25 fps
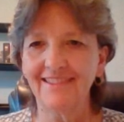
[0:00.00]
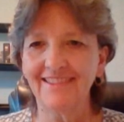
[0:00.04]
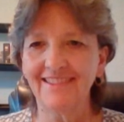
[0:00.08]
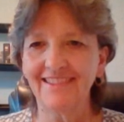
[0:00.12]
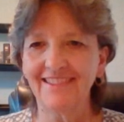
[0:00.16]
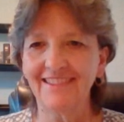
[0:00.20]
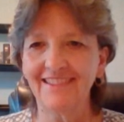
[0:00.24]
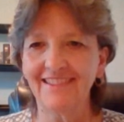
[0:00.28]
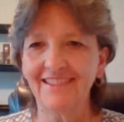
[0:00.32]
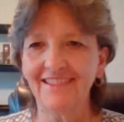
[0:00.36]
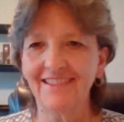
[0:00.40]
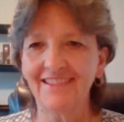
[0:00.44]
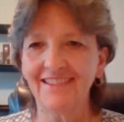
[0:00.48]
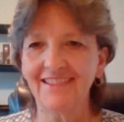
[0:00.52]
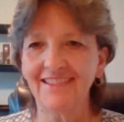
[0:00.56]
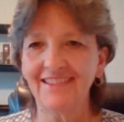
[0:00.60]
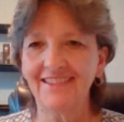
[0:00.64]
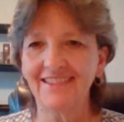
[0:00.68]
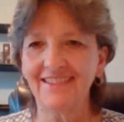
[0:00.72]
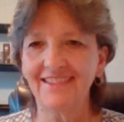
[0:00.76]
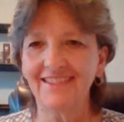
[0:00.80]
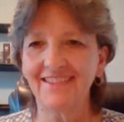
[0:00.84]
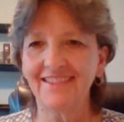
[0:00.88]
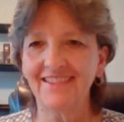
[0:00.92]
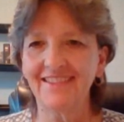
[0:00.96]

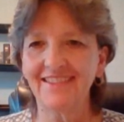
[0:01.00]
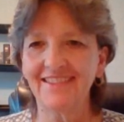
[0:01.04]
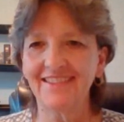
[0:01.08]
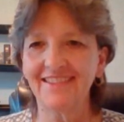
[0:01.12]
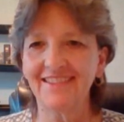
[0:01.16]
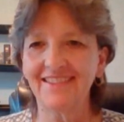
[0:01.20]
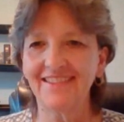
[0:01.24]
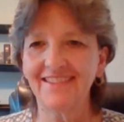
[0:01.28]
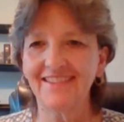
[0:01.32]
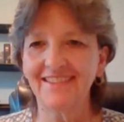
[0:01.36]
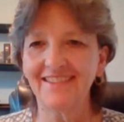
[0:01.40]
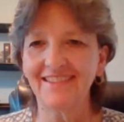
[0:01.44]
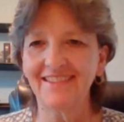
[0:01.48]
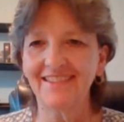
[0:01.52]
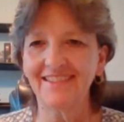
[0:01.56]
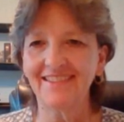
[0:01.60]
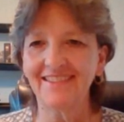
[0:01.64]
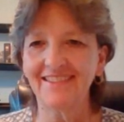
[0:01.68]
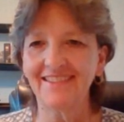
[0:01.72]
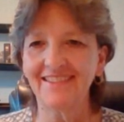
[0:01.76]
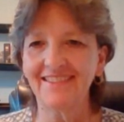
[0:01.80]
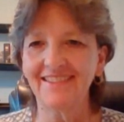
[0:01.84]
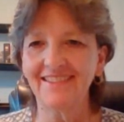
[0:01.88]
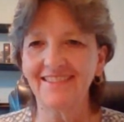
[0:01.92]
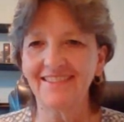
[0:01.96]

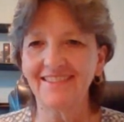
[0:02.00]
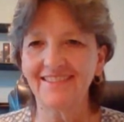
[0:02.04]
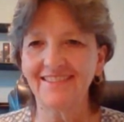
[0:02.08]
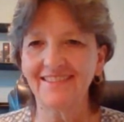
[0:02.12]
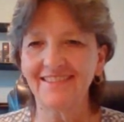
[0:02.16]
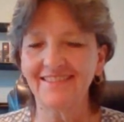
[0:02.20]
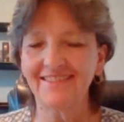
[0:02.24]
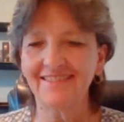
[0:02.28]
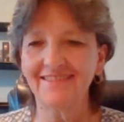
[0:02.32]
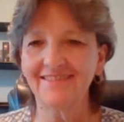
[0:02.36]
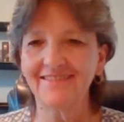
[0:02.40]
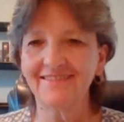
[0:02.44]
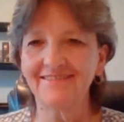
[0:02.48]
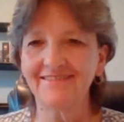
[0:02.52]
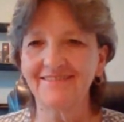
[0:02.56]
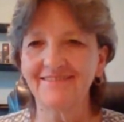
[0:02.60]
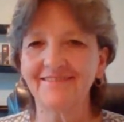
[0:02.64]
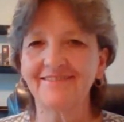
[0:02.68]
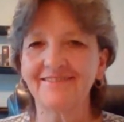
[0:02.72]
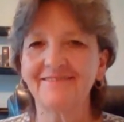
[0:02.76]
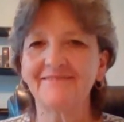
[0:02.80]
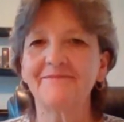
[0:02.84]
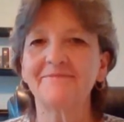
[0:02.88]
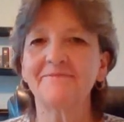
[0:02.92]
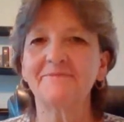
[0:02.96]

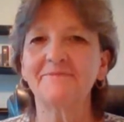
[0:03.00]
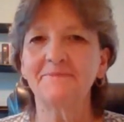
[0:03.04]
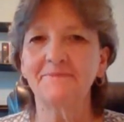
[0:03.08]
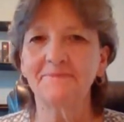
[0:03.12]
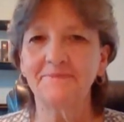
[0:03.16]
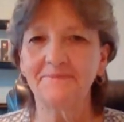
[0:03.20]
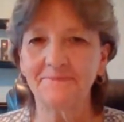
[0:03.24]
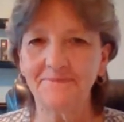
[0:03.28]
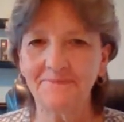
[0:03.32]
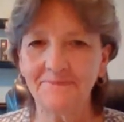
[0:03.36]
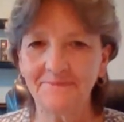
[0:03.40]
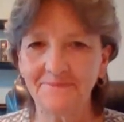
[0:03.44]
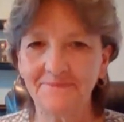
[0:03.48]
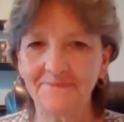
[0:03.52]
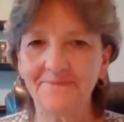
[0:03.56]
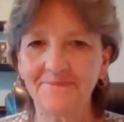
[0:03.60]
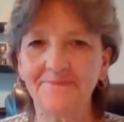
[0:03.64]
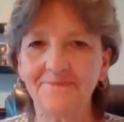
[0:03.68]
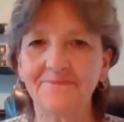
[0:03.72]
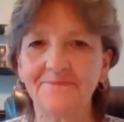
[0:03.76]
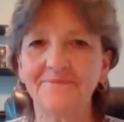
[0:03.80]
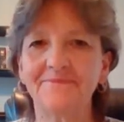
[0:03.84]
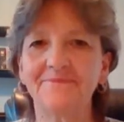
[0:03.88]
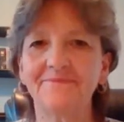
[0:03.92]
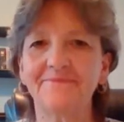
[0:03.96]

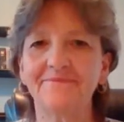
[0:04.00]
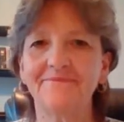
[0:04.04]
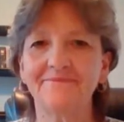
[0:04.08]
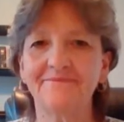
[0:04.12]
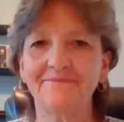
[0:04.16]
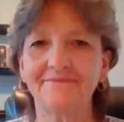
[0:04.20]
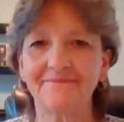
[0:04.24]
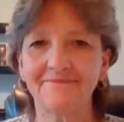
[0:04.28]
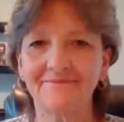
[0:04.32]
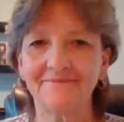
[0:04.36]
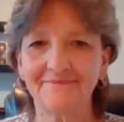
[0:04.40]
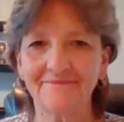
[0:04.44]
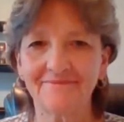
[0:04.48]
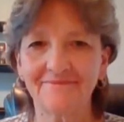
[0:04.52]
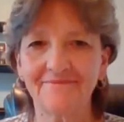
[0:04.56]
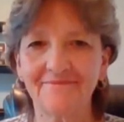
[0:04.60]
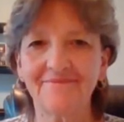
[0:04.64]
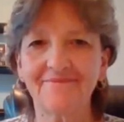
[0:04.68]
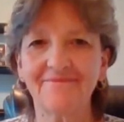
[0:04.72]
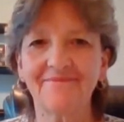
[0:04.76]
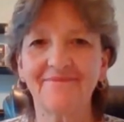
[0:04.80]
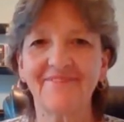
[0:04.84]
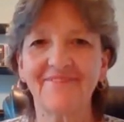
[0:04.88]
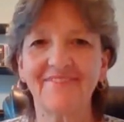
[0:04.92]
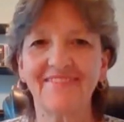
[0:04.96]

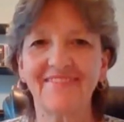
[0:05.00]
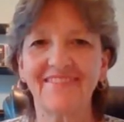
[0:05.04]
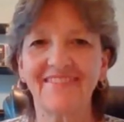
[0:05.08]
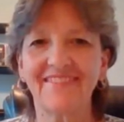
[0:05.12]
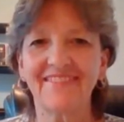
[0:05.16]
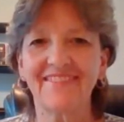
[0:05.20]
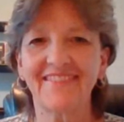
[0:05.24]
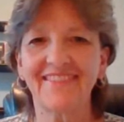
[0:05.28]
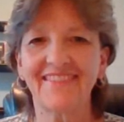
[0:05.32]
(silent)